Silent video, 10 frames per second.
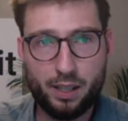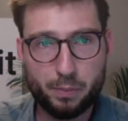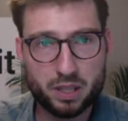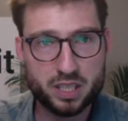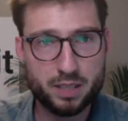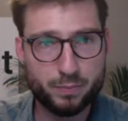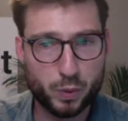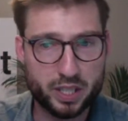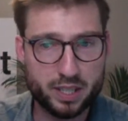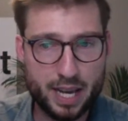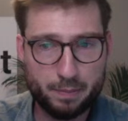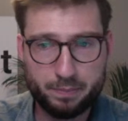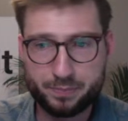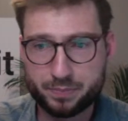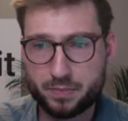person with your name,
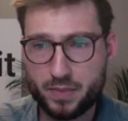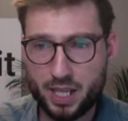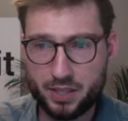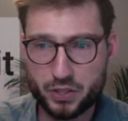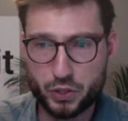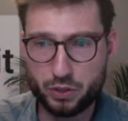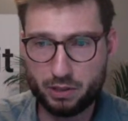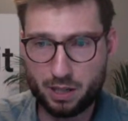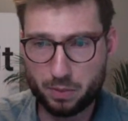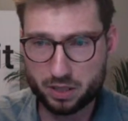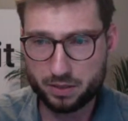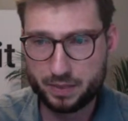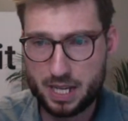and they're suing the wrong person.